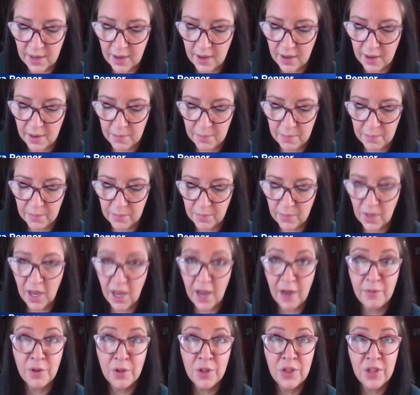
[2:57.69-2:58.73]

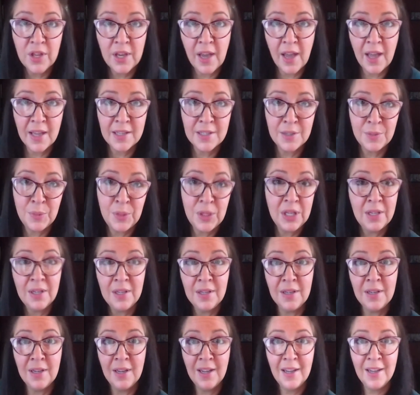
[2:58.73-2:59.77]
everything had to
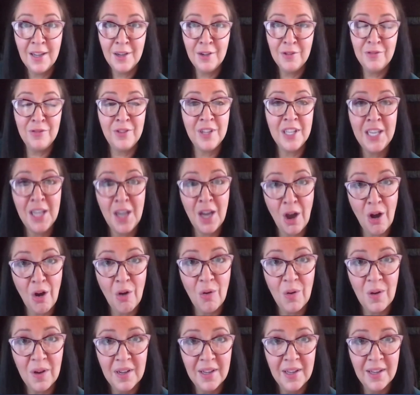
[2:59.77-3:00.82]
be
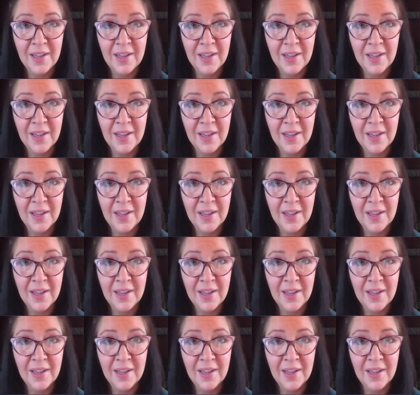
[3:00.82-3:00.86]
video.